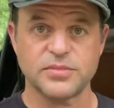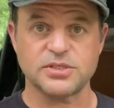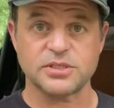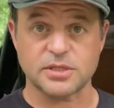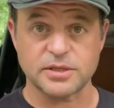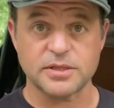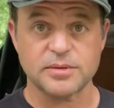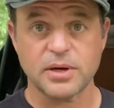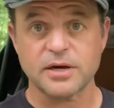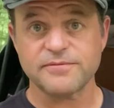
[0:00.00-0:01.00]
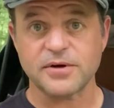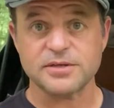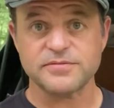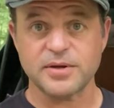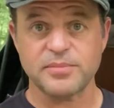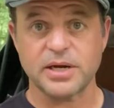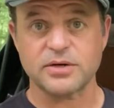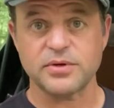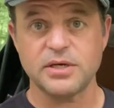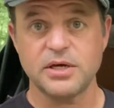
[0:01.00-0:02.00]
This is a lithium iron phosphate
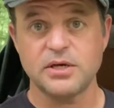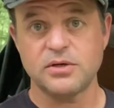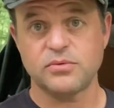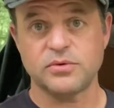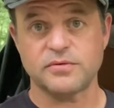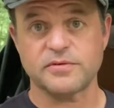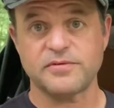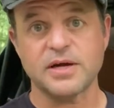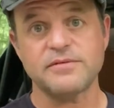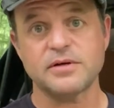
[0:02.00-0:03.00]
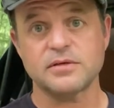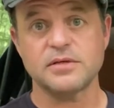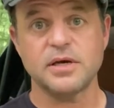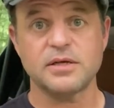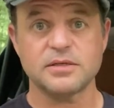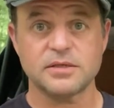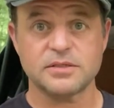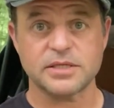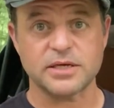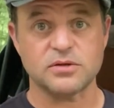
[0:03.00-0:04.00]
battery with over 500
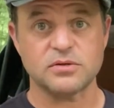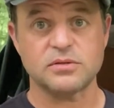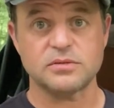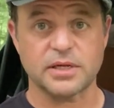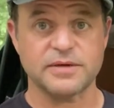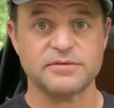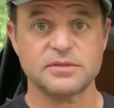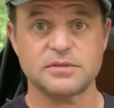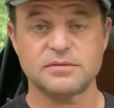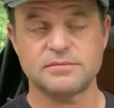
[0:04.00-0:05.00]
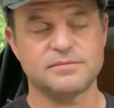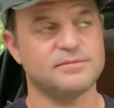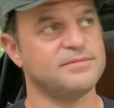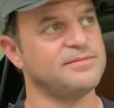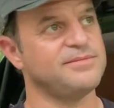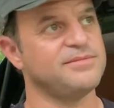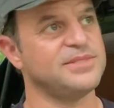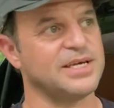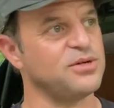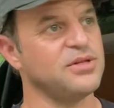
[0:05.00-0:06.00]
cycle lives.
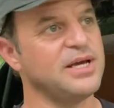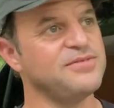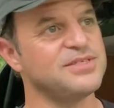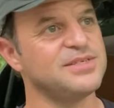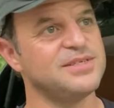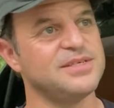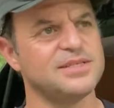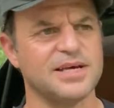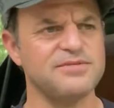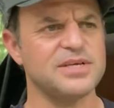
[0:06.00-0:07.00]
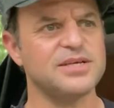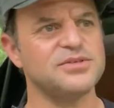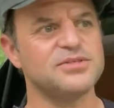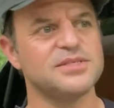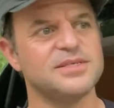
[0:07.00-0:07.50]
Cycle lives? Life cycles?